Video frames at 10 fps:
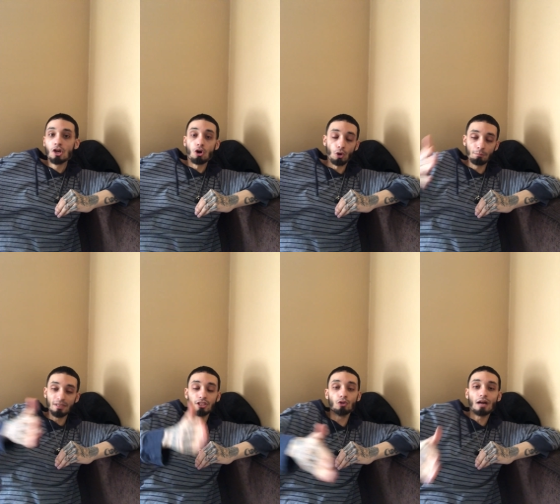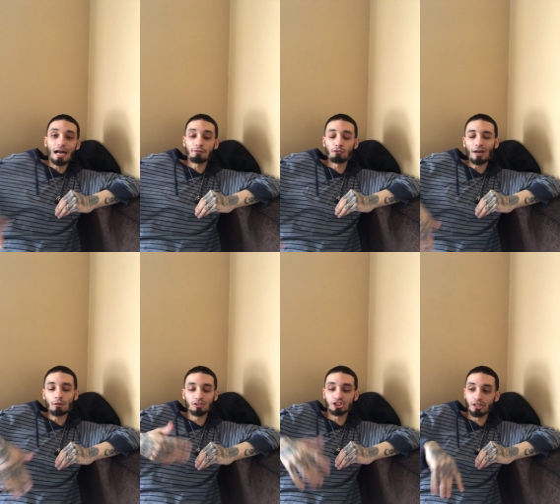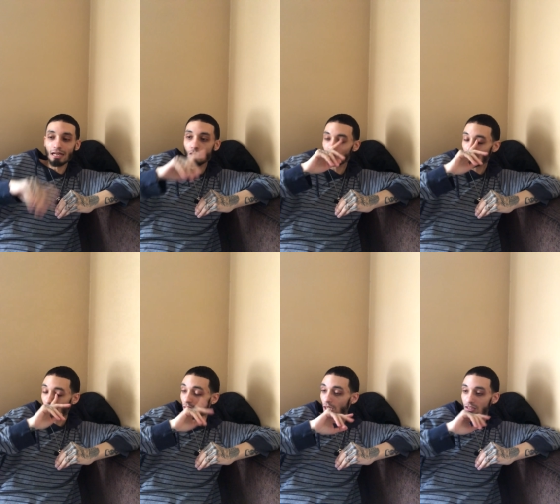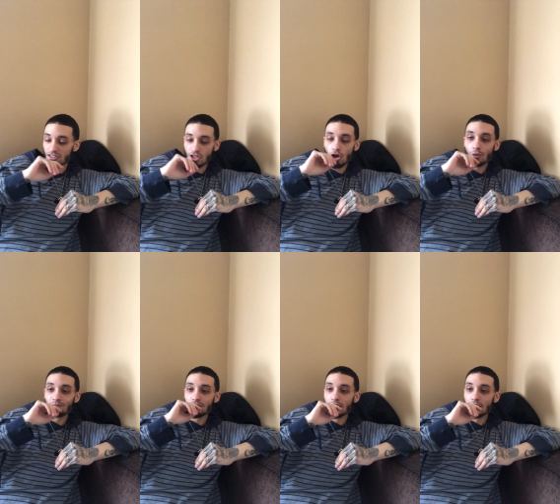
Or meet you halfway with your help. So